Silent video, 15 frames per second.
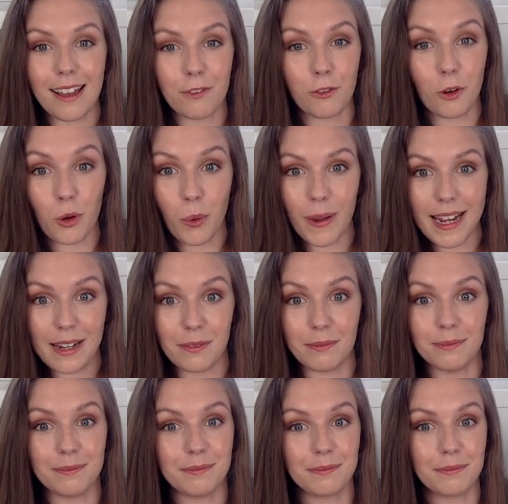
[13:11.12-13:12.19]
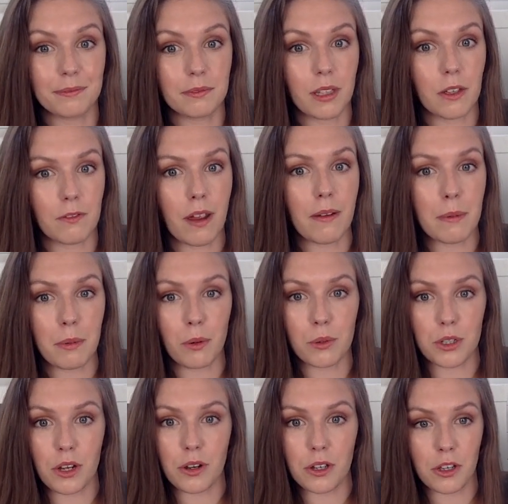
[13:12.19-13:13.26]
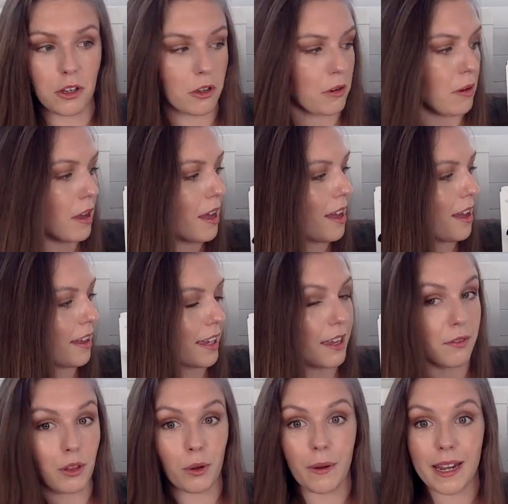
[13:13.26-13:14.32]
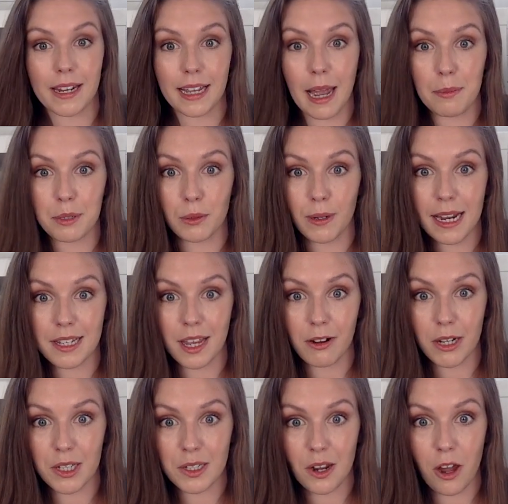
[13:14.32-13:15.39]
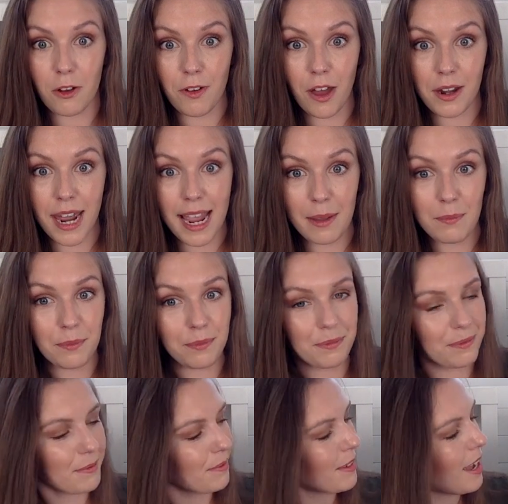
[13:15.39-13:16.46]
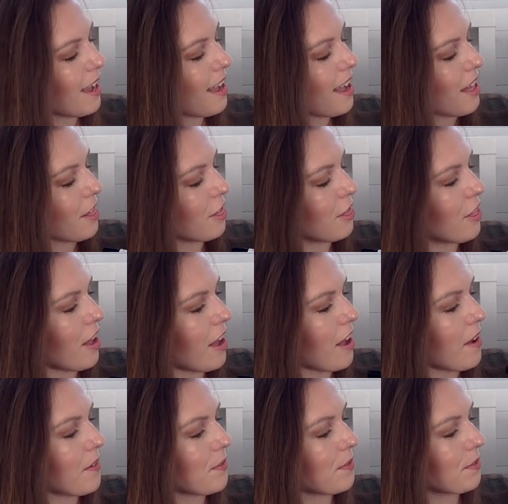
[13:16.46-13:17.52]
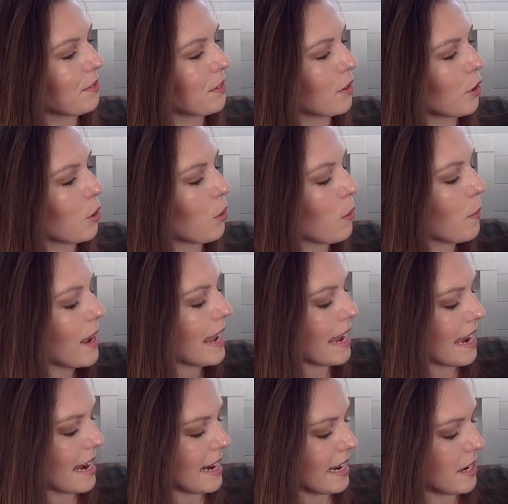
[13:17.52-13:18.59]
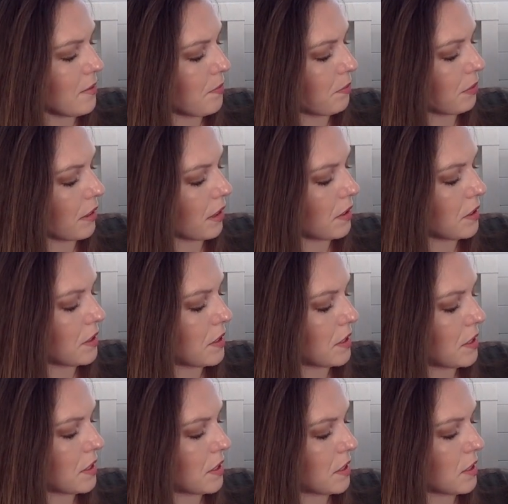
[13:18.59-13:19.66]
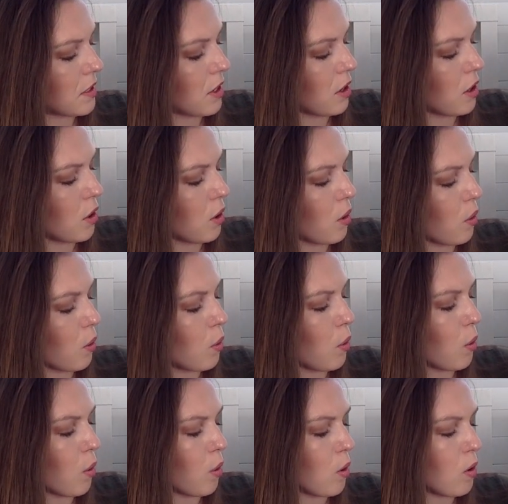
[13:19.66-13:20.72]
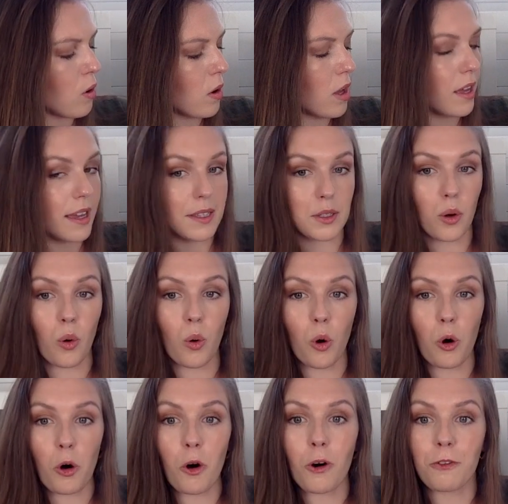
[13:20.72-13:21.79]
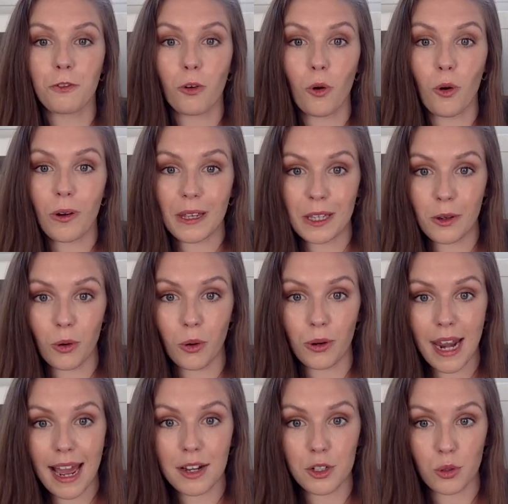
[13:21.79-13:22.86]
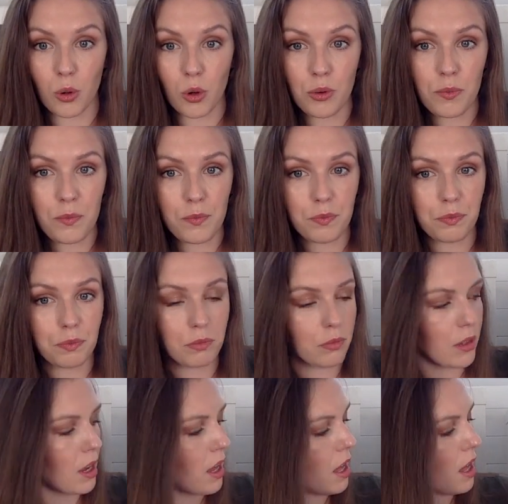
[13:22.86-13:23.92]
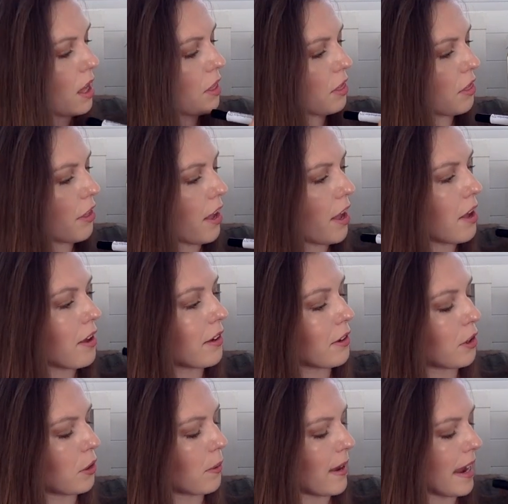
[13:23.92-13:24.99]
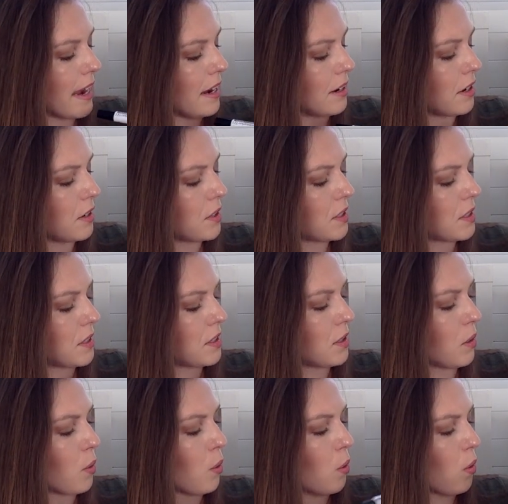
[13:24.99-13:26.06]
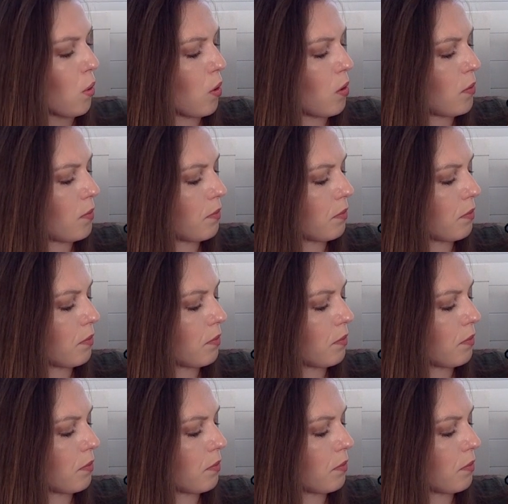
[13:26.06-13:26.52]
for queen. Very important you give the queen a capital letter at the start of her name. The queen saw for yawn at dawn. The queen saw